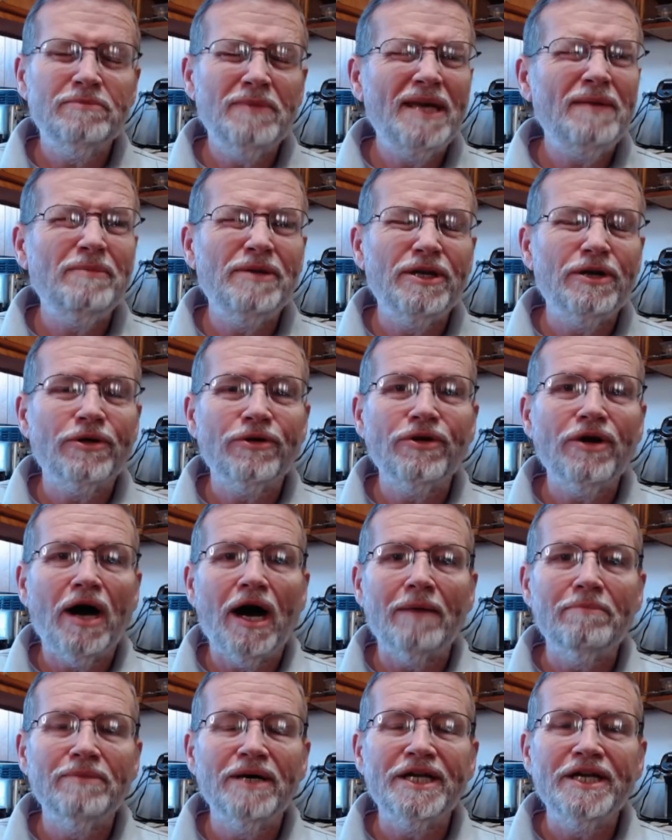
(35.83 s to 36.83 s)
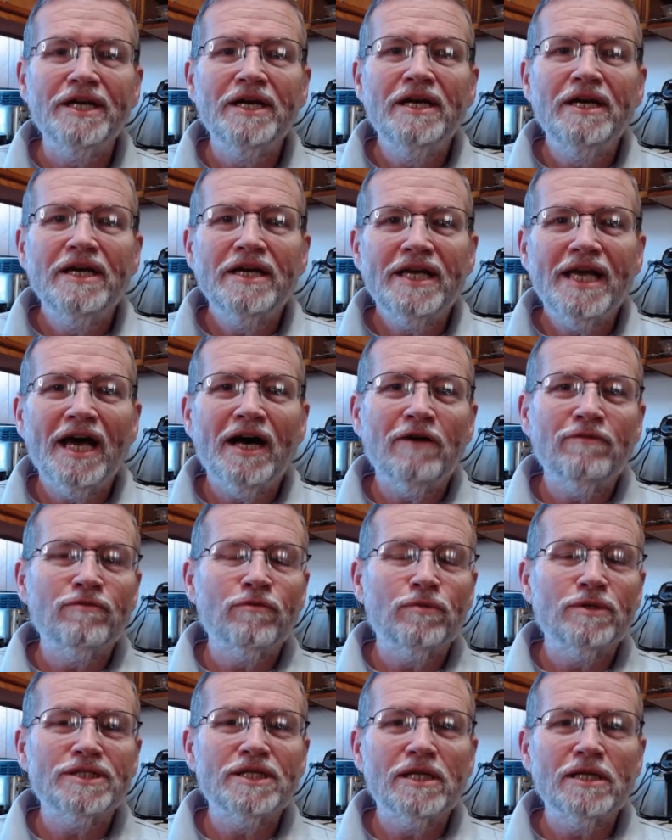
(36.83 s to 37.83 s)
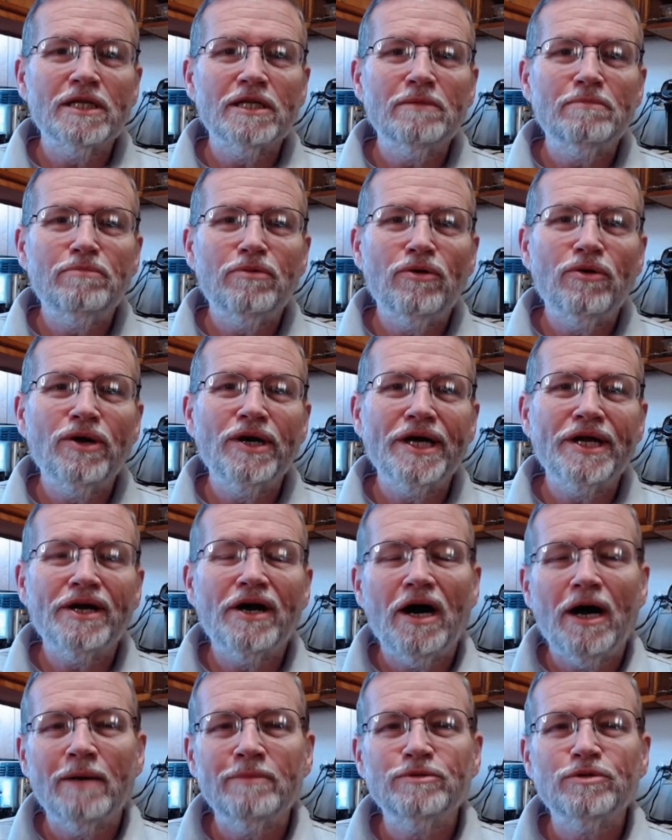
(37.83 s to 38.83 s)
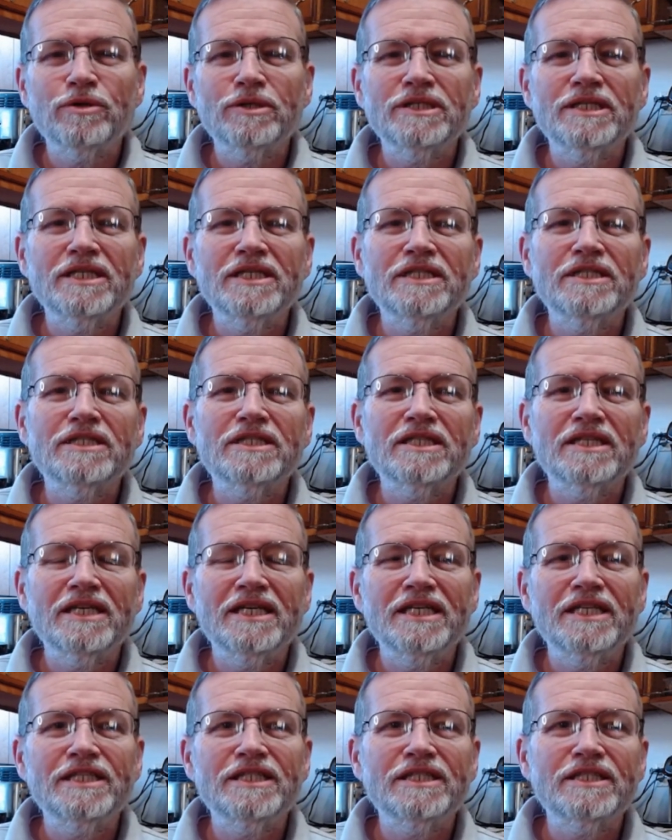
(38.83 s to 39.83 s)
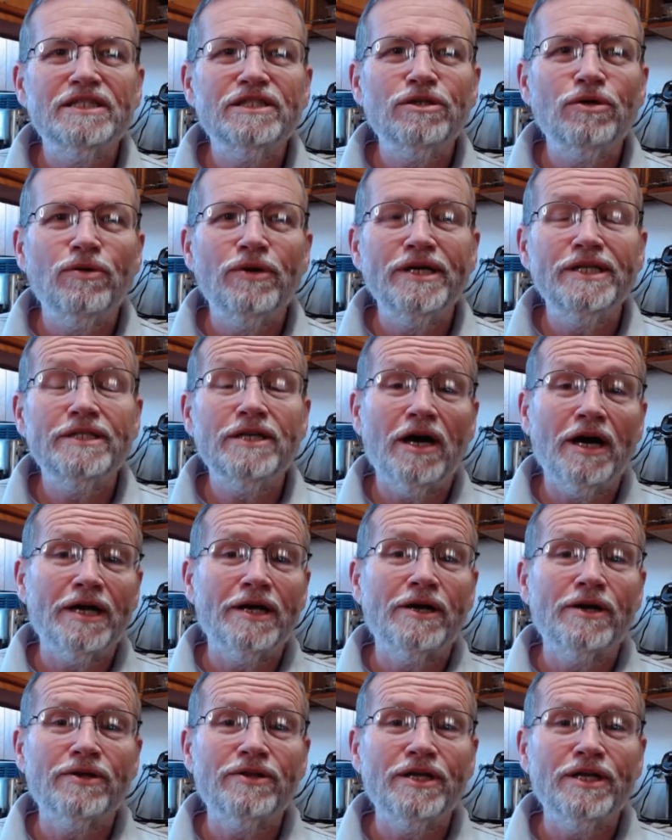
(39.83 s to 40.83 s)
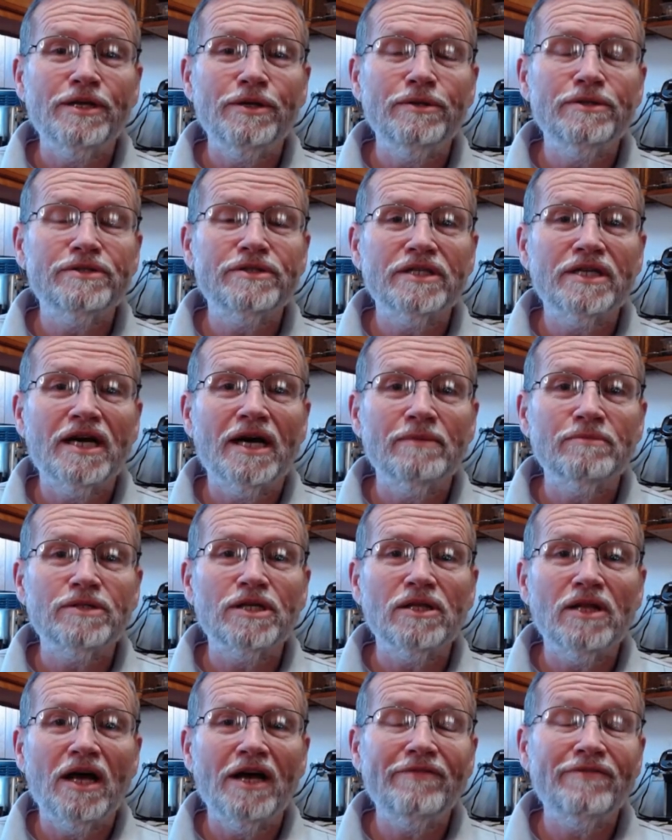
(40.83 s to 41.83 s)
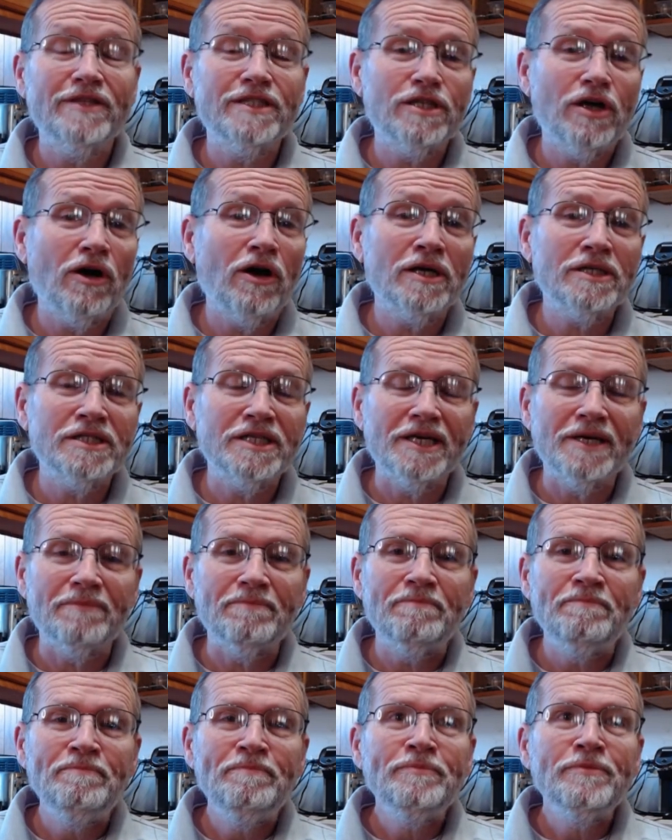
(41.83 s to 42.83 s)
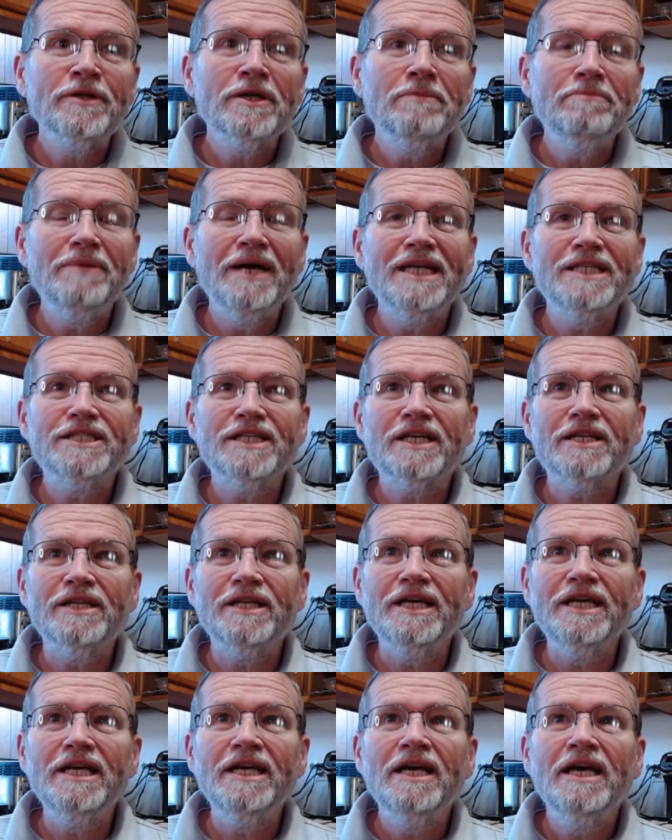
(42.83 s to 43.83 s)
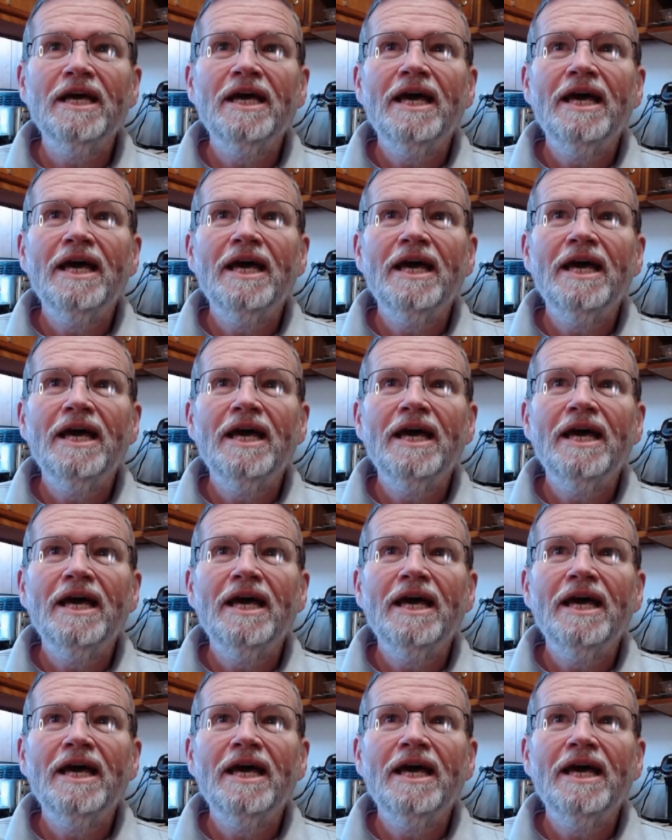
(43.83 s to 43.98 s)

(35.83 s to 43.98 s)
Maybe you're not, but Calvin was a little boy and Hobbes was his toy tiger that used to come to life and talk to him, basically.